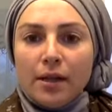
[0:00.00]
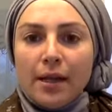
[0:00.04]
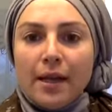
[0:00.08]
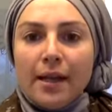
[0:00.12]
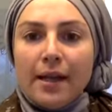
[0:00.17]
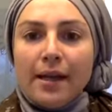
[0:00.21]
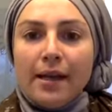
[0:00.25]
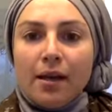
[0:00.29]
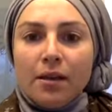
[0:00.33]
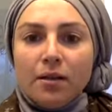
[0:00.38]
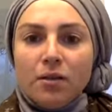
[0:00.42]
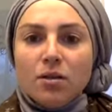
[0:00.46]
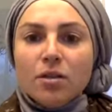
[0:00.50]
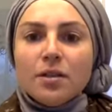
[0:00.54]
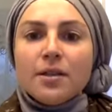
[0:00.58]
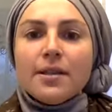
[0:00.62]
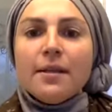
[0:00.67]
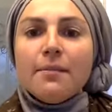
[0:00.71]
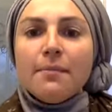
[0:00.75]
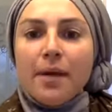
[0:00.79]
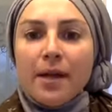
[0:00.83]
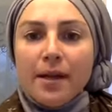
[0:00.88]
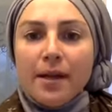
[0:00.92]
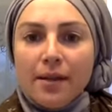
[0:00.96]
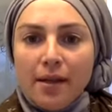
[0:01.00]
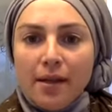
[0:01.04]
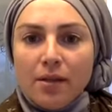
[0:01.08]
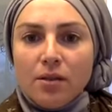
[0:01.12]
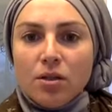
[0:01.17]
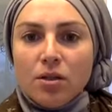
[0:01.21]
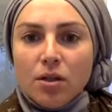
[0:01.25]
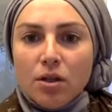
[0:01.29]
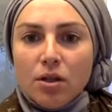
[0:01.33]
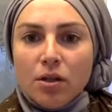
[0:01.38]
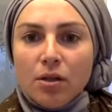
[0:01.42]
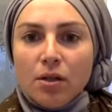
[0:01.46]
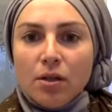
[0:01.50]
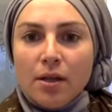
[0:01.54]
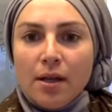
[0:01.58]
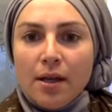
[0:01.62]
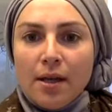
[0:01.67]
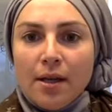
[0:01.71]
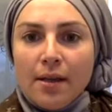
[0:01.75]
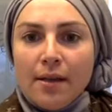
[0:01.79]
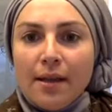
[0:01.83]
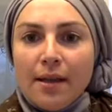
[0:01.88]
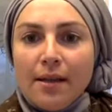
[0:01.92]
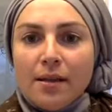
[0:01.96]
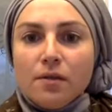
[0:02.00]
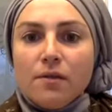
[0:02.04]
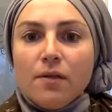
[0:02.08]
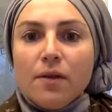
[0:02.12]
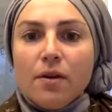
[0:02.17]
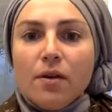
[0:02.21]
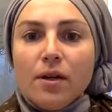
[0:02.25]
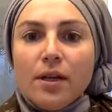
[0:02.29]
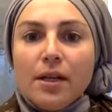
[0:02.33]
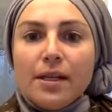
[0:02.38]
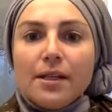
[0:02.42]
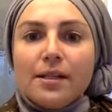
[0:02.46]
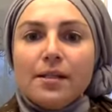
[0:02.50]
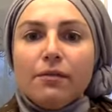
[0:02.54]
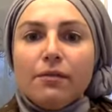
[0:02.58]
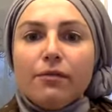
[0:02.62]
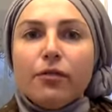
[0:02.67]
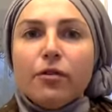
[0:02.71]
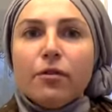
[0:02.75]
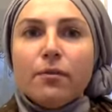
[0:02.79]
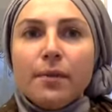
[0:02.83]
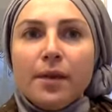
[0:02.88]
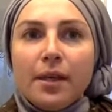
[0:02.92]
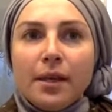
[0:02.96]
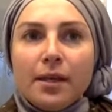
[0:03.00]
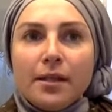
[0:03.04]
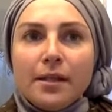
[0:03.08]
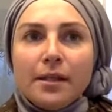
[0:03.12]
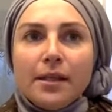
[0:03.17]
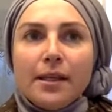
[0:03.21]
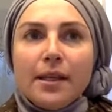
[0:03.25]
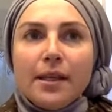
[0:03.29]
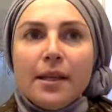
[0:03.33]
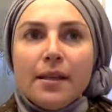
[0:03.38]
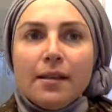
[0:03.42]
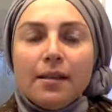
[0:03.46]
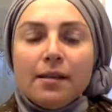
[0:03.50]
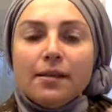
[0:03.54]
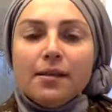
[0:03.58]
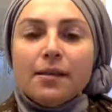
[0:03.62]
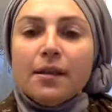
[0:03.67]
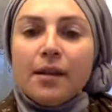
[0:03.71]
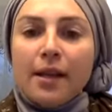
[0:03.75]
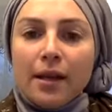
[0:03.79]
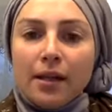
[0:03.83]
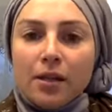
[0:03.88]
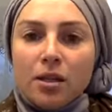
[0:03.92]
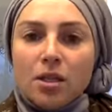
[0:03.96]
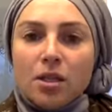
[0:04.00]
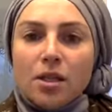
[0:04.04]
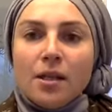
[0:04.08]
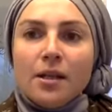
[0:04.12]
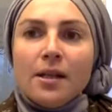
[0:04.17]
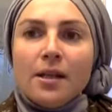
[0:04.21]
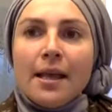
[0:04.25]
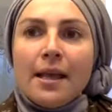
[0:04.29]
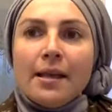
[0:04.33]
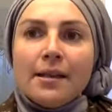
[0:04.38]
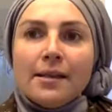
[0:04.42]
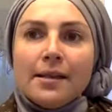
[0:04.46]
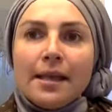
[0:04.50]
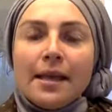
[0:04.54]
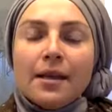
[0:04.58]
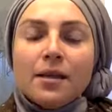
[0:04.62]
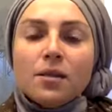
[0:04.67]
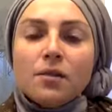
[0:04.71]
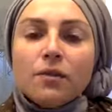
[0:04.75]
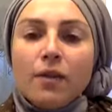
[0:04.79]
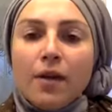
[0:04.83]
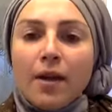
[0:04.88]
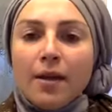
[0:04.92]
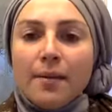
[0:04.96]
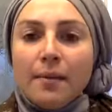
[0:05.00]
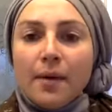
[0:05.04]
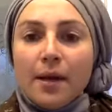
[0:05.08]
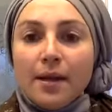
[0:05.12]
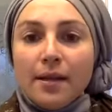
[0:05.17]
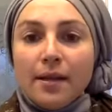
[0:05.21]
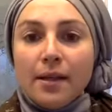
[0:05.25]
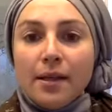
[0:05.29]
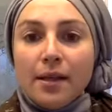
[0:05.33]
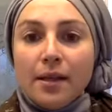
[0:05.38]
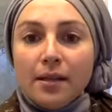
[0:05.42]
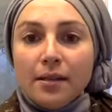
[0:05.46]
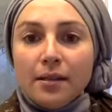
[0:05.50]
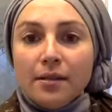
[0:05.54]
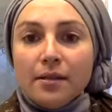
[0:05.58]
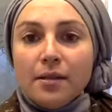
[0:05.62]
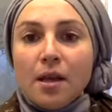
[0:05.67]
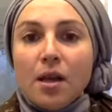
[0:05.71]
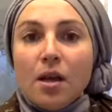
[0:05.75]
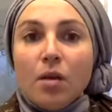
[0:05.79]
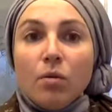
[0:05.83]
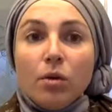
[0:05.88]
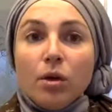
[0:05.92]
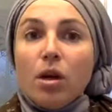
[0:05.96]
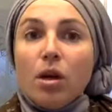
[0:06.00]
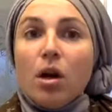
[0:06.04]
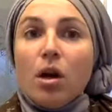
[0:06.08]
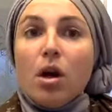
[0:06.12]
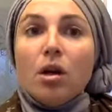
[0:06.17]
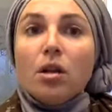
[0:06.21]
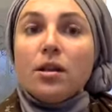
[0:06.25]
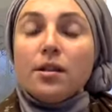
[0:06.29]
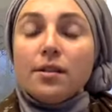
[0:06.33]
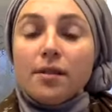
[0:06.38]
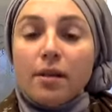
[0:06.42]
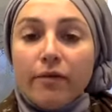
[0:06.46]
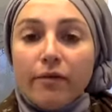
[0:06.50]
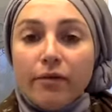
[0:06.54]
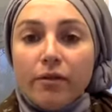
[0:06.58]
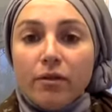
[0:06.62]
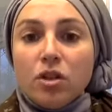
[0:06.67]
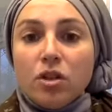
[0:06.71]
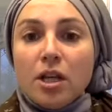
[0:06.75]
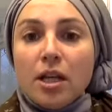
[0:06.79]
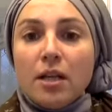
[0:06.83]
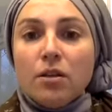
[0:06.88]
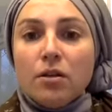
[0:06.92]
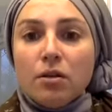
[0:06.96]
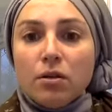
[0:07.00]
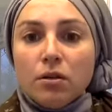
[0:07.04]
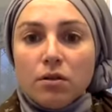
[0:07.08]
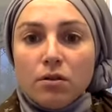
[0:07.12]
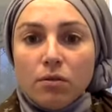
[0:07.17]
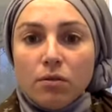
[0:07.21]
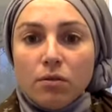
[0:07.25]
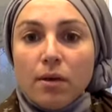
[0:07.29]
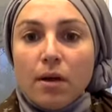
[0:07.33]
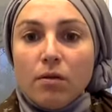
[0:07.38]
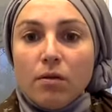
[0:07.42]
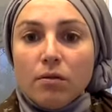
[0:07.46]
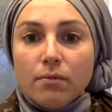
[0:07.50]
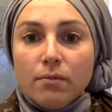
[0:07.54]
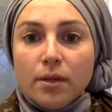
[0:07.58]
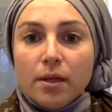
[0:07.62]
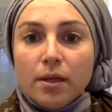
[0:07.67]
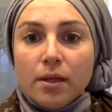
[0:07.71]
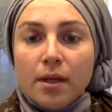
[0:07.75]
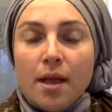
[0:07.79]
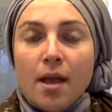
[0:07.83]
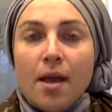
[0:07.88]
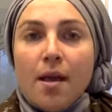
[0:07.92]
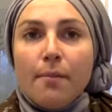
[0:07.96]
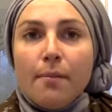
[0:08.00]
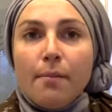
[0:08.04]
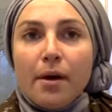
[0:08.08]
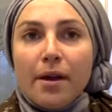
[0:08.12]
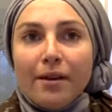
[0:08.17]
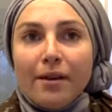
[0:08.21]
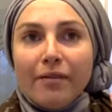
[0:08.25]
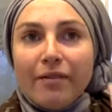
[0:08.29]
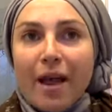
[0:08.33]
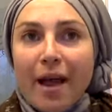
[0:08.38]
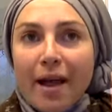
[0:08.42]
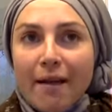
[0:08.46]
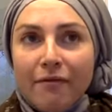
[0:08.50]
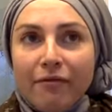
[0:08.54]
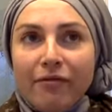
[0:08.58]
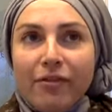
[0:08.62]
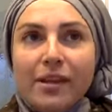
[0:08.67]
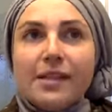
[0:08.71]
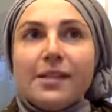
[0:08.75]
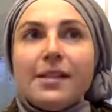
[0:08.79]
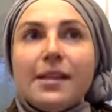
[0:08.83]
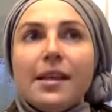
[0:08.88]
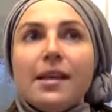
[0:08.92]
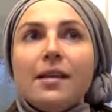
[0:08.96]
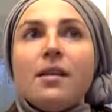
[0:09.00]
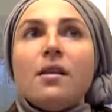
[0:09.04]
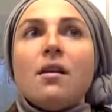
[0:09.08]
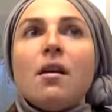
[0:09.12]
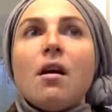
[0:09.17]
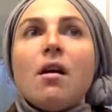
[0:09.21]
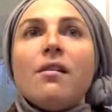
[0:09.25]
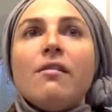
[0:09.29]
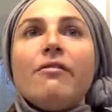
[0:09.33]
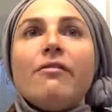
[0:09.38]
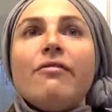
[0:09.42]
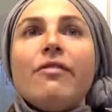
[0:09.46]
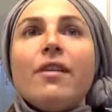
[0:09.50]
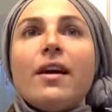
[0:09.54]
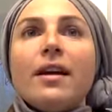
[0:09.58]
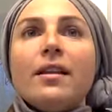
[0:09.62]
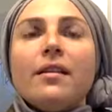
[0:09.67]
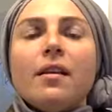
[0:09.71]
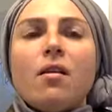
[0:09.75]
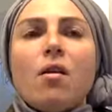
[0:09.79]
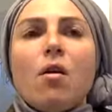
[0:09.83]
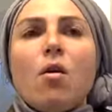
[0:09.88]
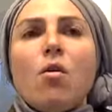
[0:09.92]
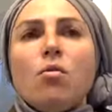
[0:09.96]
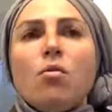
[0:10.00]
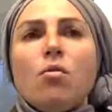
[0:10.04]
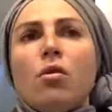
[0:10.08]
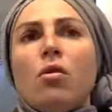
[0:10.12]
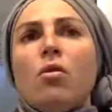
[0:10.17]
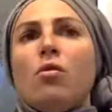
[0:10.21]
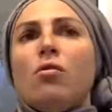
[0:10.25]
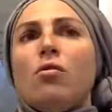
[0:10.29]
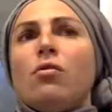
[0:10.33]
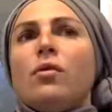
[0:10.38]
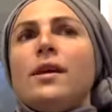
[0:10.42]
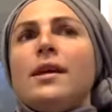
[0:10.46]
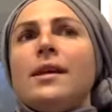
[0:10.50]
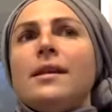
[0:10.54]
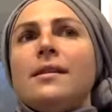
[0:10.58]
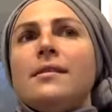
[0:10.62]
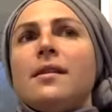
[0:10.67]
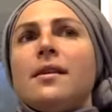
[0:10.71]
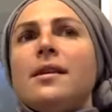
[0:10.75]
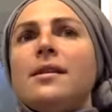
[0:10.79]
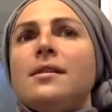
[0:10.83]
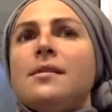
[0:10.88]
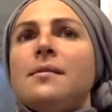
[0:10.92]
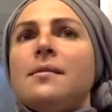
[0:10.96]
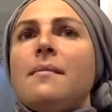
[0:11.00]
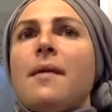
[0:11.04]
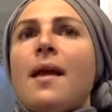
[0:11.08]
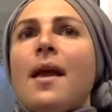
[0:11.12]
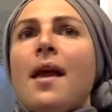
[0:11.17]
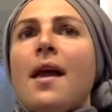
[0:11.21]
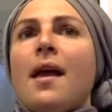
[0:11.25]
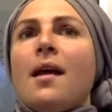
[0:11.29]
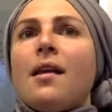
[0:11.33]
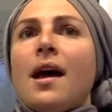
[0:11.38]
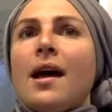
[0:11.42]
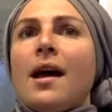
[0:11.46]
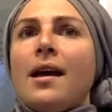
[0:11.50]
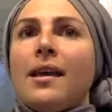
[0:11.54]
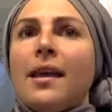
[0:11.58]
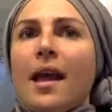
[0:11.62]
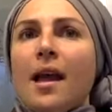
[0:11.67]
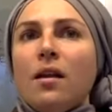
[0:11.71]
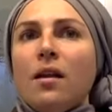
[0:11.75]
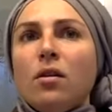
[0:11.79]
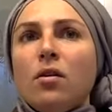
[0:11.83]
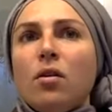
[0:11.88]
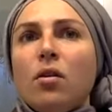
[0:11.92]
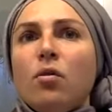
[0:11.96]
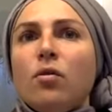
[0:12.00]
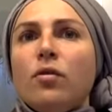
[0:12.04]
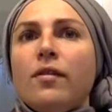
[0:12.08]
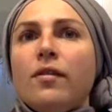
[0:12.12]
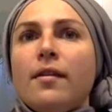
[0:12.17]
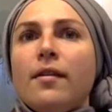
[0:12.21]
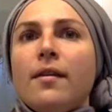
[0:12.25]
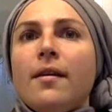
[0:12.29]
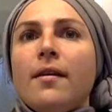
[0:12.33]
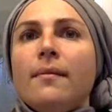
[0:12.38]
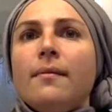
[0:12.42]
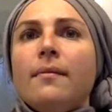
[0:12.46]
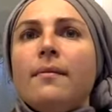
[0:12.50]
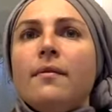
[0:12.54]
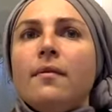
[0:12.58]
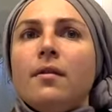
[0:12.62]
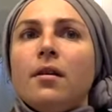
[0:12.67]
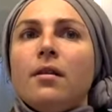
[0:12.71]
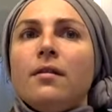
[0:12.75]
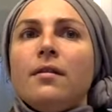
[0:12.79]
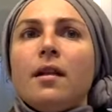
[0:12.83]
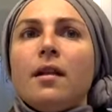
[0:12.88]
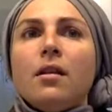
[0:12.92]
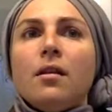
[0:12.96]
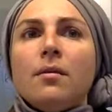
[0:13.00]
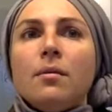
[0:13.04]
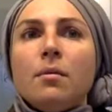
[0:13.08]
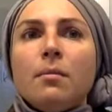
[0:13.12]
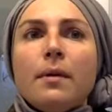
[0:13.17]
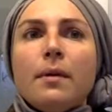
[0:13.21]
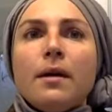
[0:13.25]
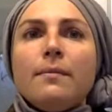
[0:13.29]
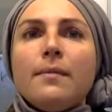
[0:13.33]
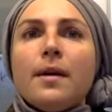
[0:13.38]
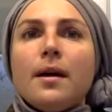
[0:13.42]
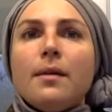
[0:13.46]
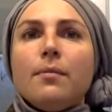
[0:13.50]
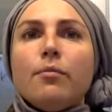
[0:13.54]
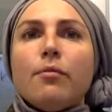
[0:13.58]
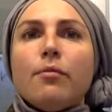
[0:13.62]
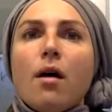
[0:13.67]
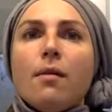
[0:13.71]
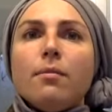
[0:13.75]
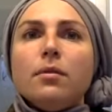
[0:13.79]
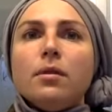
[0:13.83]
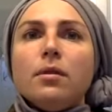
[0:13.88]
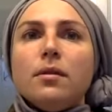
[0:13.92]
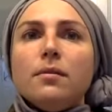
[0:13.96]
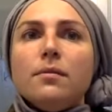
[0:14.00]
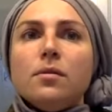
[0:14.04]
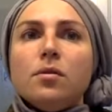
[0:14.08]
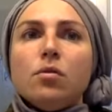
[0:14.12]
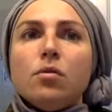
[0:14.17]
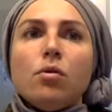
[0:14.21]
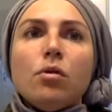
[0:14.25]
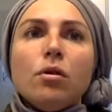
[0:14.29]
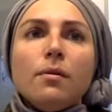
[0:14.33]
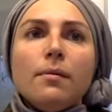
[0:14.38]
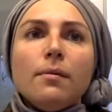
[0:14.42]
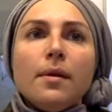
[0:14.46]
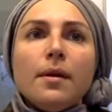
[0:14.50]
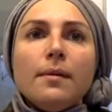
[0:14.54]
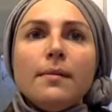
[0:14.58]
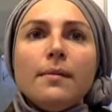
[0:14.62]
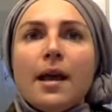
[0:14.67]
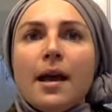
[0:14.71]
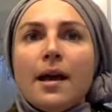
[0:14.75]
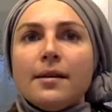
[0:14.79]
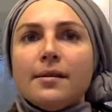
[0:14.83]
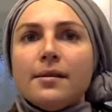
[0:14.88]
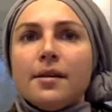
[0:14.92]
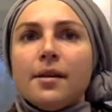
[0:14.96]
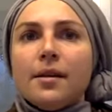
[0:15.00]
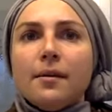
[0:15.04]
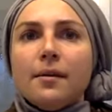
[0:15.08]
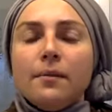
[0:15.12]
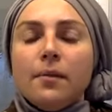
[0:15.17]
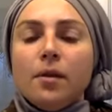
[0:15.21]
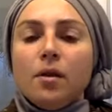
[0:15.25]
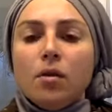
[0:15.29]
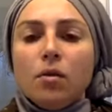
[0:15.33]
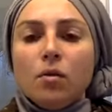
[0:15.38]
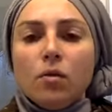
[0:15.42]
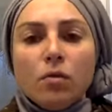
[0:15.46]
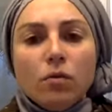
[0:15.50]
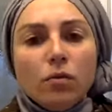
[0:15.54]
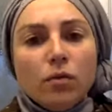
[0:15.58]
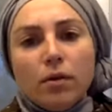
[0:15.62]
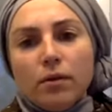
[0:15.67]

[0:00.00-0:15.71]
and I understand my nature, then it's mm. very easy for me to get this connection and satisfy my needs, regardless of the genders around me. But if I'm fixated on the fact that, oh no, he's he's a man, I can't go to him to tell him about my problems or maybe ask him, you know,